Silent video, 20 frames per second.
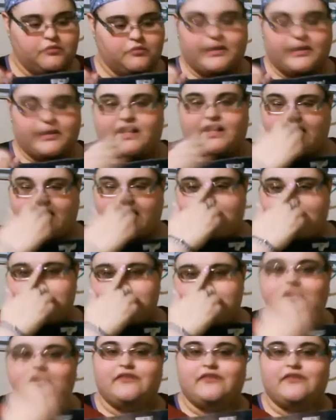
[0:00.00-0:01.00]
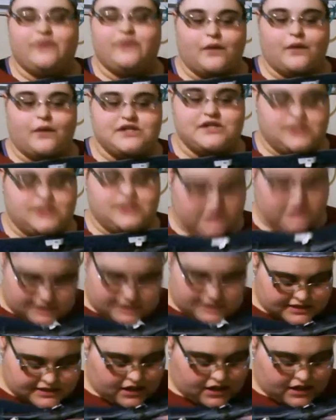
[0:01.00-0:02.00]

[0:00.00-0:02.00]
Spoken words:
but Isma, if you're watching this,